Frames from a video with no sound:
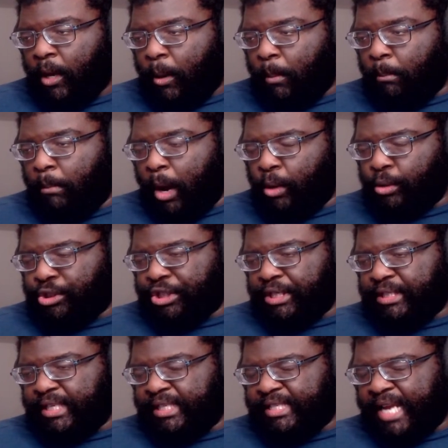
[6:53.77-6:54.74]
Motion
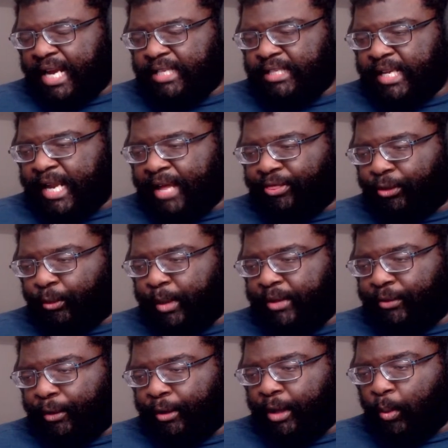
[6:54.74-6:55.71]
detected at
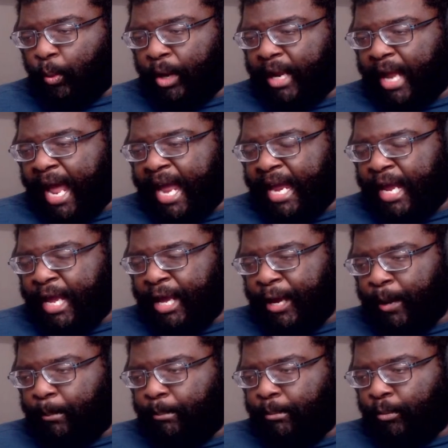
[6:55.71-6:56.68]
3:31
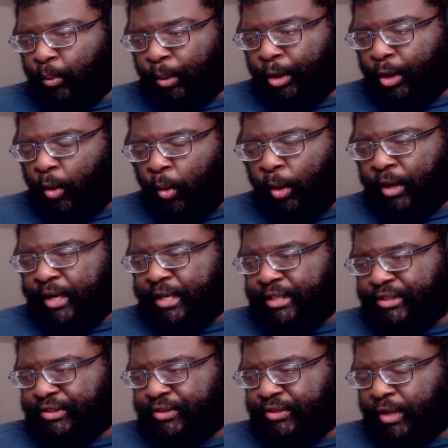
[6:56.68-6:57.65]
a.m. Recording
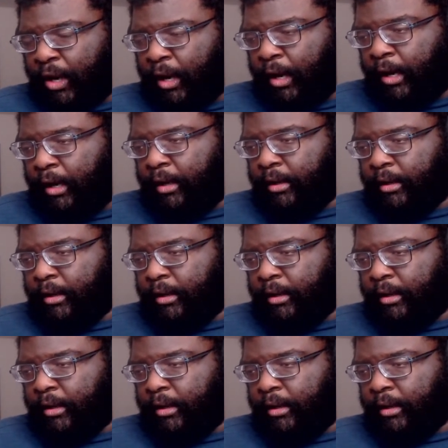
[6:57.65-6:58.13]
start